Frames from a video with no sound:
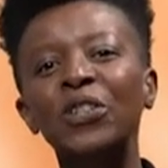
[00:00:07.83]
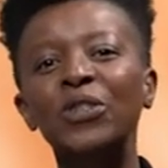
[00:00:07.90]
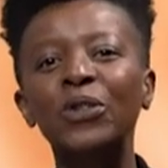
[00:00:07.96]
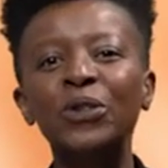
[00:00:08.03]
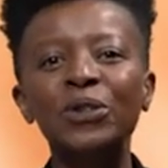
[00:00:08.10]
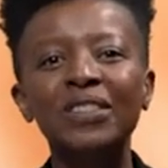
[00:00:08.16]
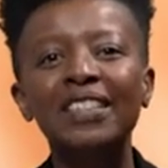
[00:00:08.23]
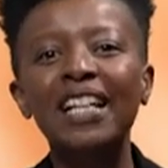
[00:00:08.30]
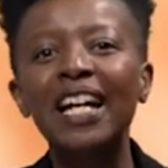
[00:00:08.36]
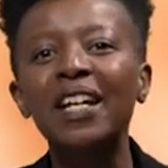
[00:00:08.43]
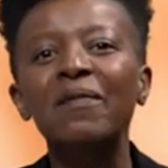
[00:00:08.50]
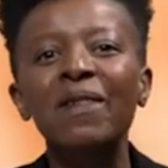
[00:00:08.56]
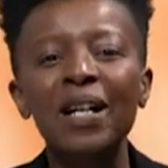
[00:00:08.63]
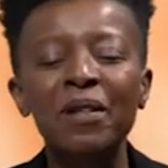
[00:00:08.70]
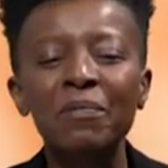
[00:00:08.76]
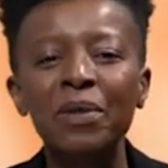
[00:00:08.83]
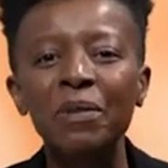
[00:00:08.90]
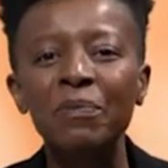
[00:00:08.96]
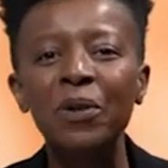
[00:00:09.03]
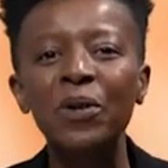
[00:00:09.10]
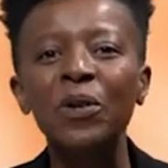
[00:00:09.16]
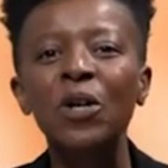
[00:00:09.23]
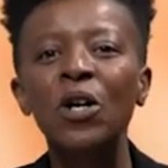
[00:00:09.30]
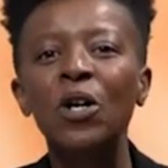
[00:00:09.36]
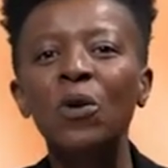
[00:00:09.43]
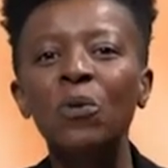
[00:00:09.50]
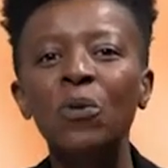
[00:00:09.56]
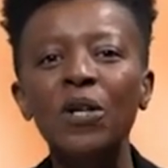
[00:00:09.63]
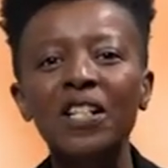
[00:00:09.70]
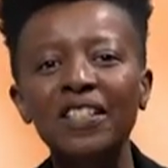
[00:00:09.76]
Today, my people,
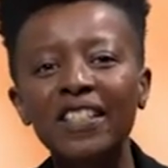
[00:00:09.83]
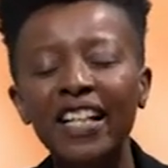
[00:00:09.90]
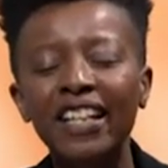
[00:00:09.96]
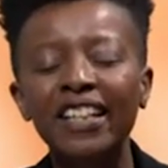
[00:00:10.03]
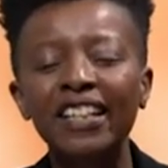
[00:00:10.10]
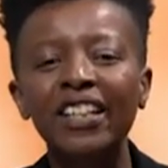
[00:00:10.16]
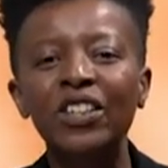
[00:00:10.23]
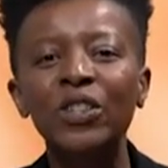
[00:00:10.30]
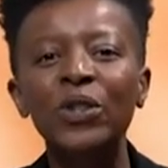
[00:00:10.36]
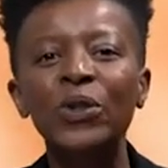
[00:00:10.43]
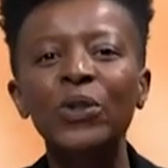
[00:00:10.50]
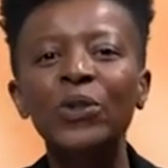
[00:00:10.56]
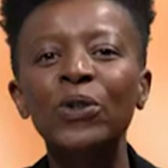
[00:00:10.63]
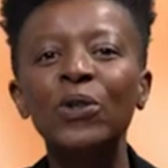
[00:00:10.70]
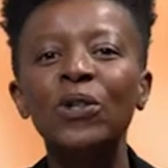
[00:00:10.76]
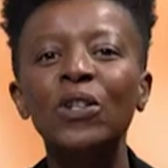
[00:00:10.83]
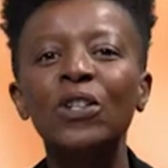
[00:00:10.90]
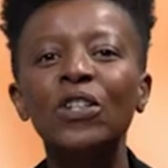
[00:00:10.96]
we're taking you